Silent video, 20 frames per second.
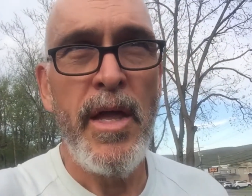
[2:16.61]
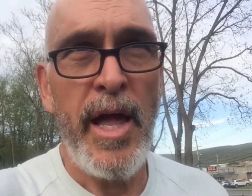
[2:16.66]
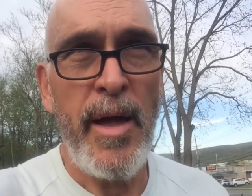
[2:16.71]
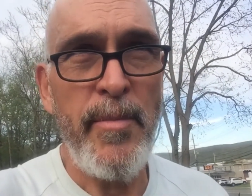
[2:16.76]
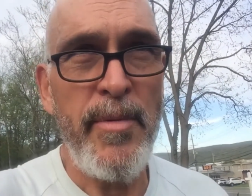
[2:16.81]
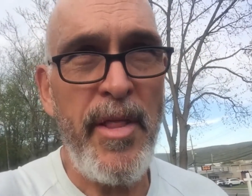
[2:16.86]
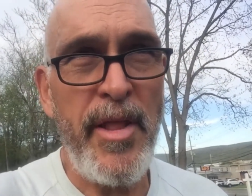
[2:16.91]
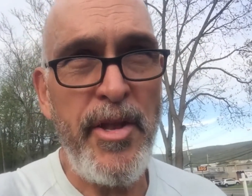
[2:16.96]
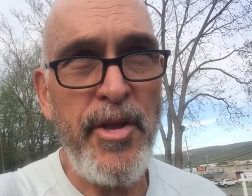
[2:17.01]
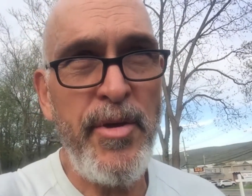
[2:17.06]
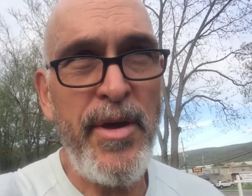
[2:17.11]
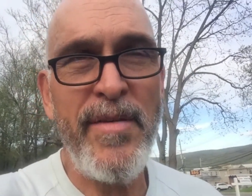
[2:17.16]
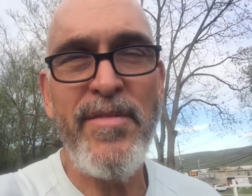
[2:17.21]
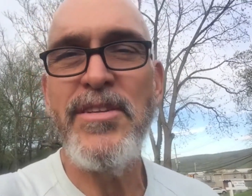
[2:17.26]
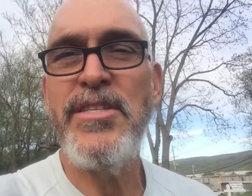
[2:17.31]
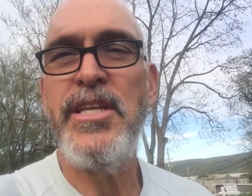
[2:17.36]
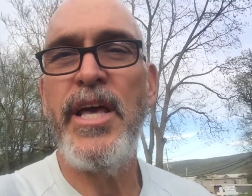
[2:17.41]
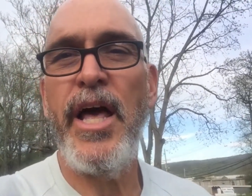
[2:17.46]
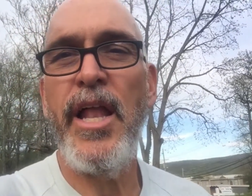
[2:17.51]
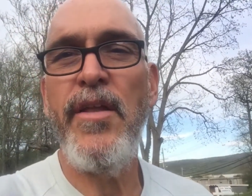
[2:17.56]
I mean, they do have
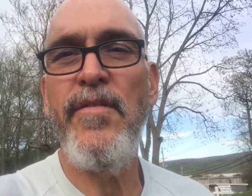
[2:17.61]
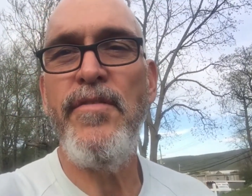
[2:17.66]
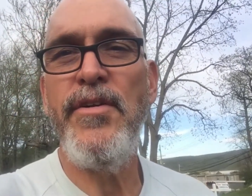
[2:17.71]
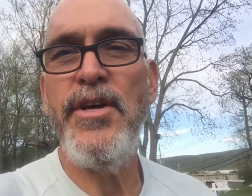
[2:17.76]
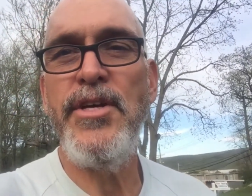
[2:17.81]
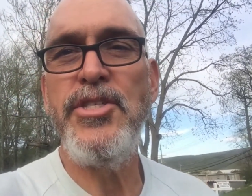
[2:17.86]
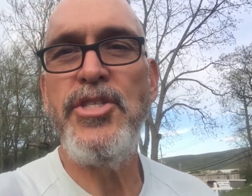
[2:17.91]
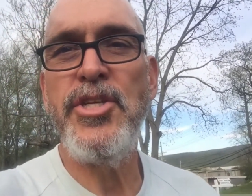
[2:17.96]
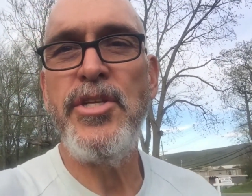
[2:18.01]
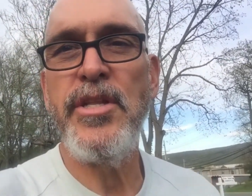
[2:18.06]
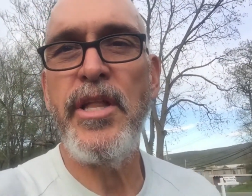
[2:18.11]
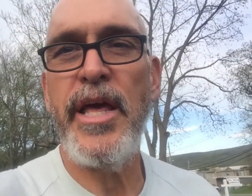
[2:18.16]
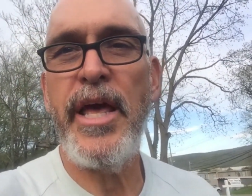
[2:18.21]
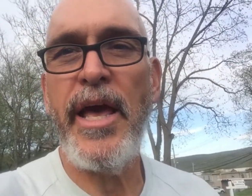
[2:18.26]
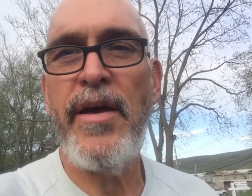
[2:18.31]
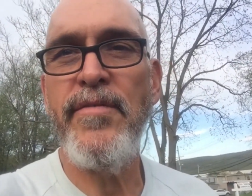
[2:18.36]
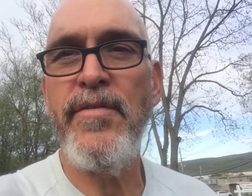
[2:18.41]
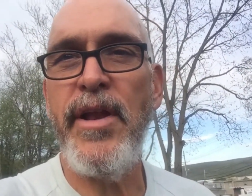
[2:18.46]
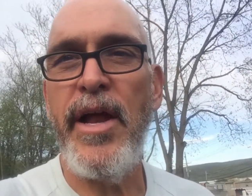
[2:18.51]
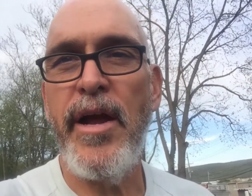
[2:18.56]
a television, they
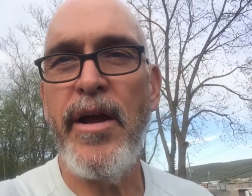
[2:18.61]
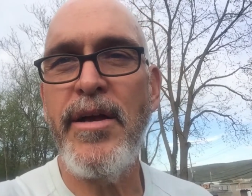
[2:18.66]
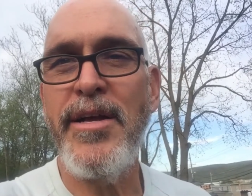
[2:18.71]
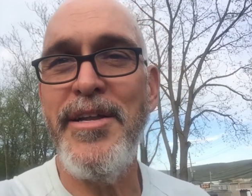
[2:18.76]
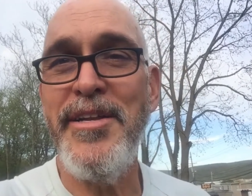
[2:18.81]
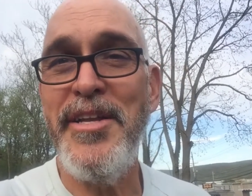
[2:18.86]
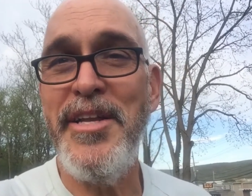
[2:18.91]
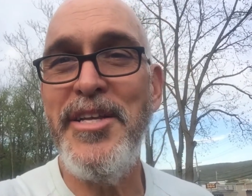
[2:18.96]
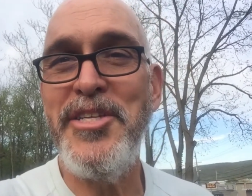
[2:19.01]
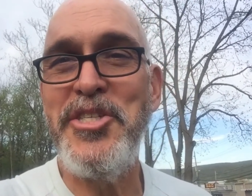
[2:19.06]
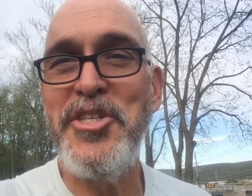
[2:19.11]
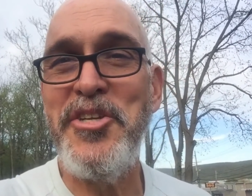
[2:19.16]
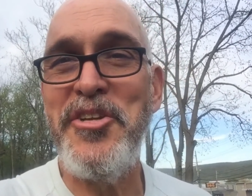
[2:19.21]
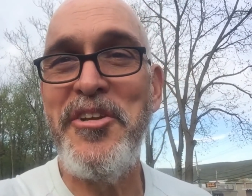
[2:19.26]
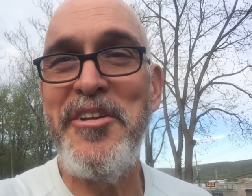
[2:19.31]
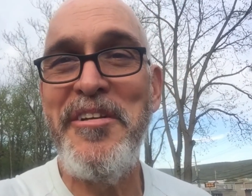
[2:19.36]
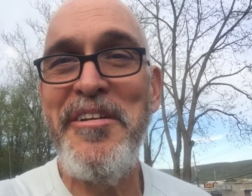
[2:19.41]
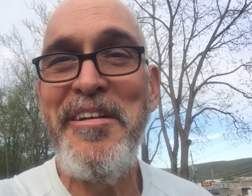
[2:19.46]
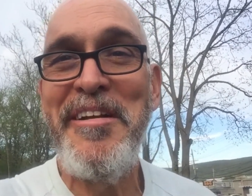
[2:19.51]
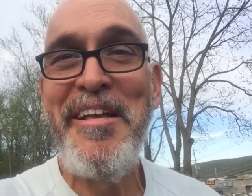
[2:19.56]
have an air
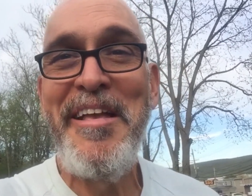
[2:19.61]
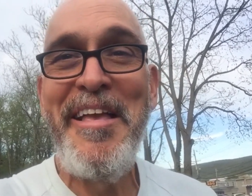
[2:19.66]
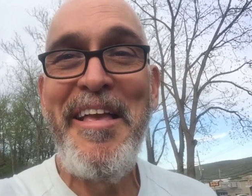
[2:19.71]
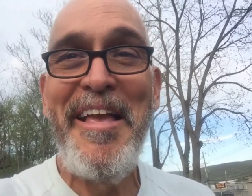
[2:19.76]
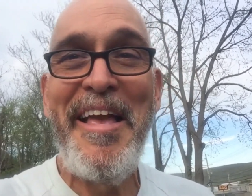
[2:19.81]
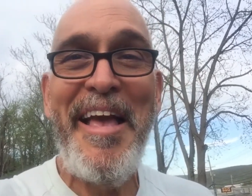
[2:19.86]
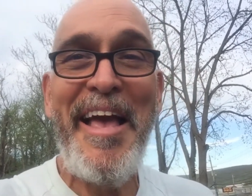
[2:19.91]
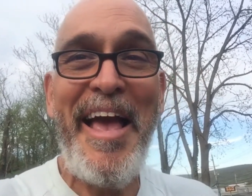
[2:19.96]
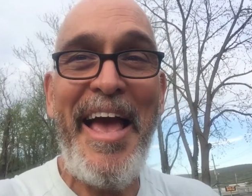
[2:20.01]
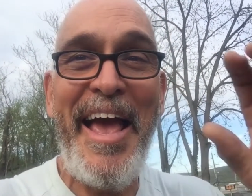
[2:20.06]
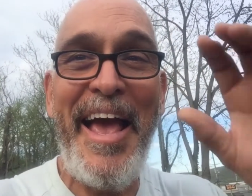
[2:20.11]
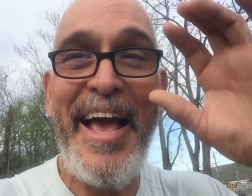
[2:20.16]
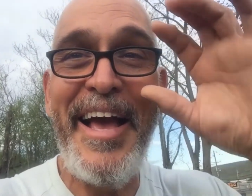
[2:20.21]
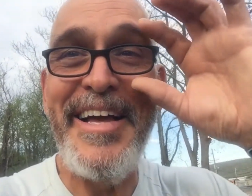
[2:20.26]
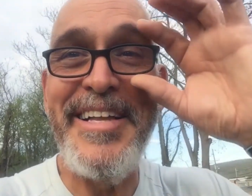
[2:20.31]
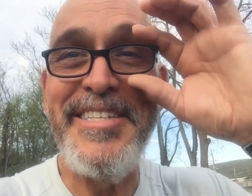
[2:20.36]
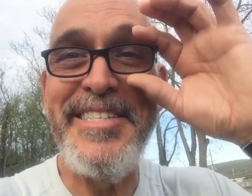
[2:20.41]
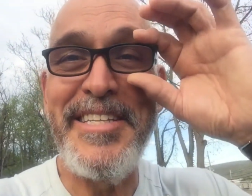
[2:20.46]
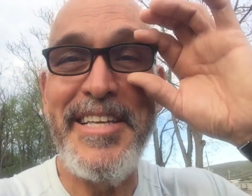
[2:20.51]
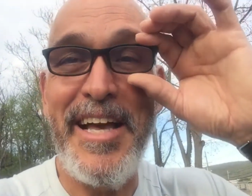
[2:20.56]
conditioner,
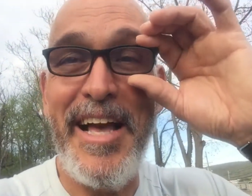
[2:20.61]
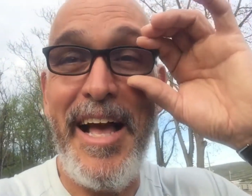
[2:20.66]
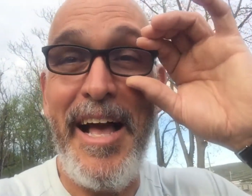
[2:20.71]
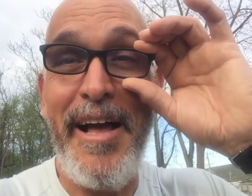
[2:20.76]
and